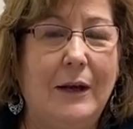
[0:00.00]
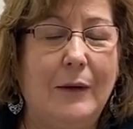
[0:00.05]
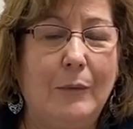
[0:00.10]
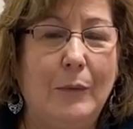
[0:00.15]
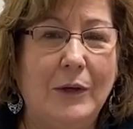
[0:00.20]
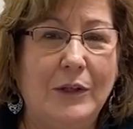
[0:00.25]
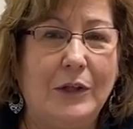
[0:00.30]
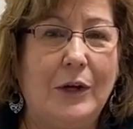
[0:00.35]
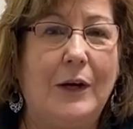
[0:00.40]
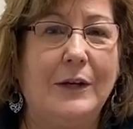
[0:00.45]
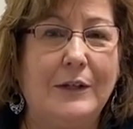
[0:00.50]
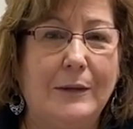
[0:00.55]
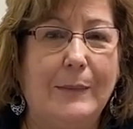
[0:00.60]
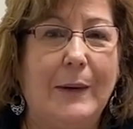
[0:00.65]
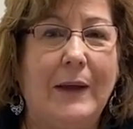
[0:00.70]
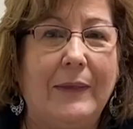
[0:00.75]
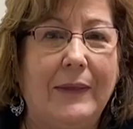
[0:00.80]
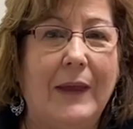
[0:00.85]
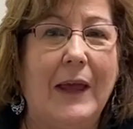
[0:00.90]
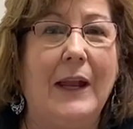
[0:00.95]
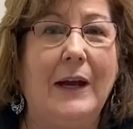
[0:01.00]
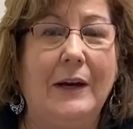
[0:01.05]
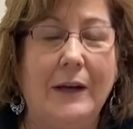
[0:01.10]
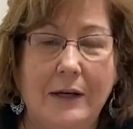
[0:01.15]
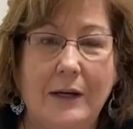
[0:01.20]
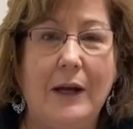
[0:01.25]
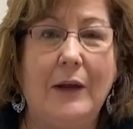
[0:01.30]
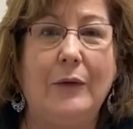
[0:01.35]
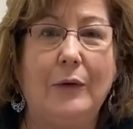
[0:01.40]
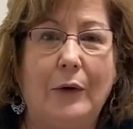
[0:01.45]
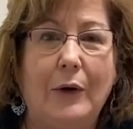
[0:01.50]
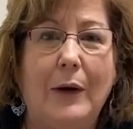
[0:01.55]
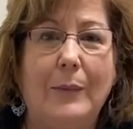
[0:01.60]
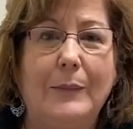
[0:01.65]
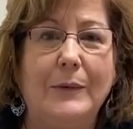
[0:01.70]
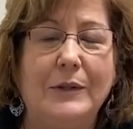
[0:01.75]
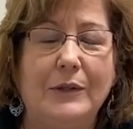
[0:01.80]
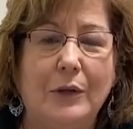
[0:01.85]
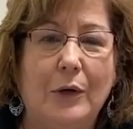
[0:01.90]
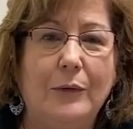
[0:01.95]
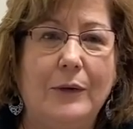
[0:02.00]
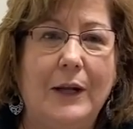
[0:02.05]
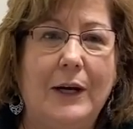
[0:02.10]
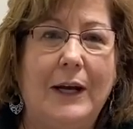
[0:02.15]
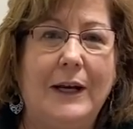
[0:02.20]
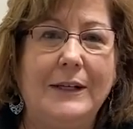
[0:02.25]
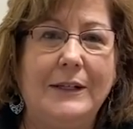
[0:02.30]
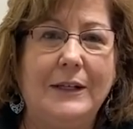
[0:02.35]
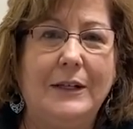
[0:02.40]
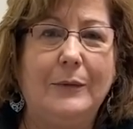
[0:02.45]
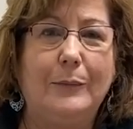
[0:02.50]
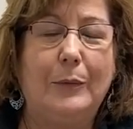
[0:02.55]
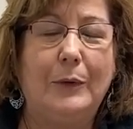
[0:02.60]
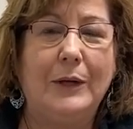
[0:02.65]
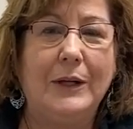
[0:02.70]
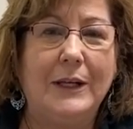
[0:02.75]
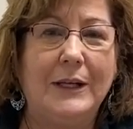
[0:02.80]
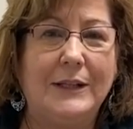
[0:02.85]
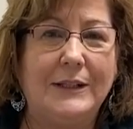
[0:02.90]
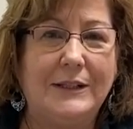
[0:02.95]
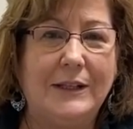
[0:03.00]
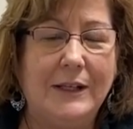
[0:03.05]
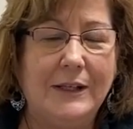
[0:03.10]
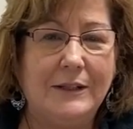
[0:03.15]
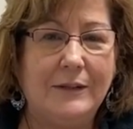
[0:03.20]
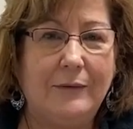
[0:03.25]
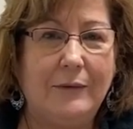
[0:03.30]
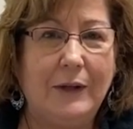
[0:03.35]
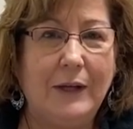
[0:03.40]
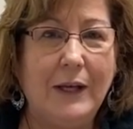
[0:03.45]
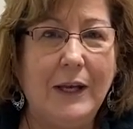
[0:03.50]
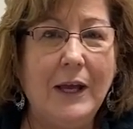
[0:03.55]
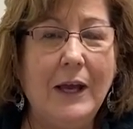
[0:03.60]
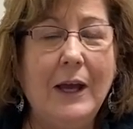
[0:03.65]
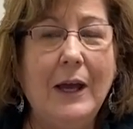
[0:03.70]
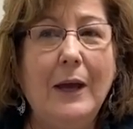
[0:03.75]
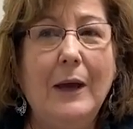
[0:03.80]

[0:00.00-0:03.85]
we talked about that in another episode that I did pretty extensively.